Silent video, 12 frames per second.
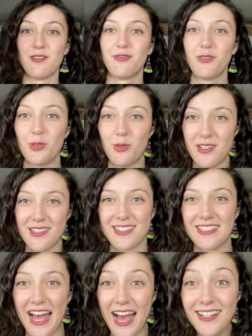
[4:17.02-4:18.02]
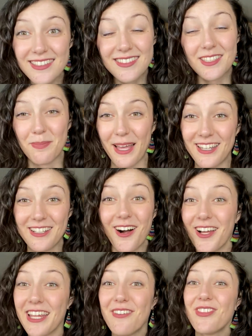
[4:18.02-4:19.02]
of food and snacks depending
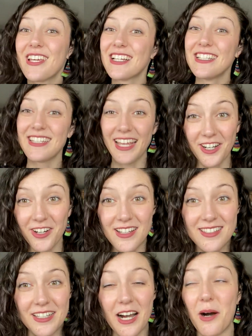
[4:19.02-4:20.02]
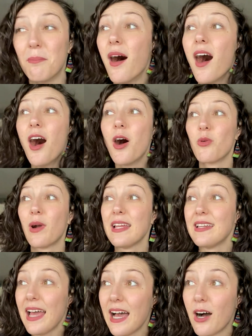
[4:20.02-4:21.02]
on if the container has come.
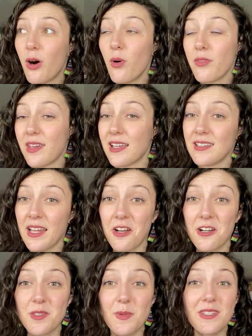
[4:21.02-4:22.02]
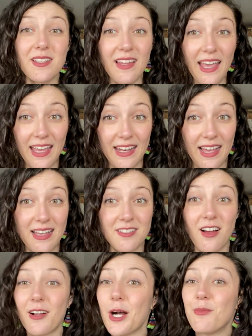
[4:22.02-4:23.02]
Right now, the container has been delayed. It has
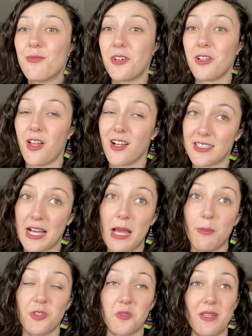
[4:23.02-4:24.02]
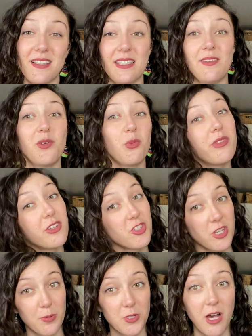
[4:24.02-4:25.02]
not come for a long time, which means even when the
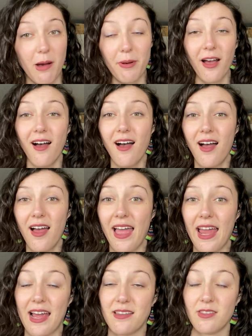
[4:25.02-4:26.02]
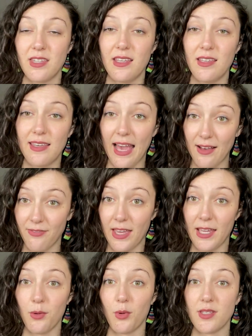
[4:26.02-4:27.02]
ship shop and the
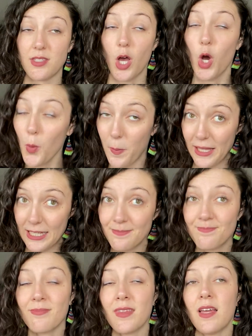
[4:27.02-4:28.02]
cafe was open,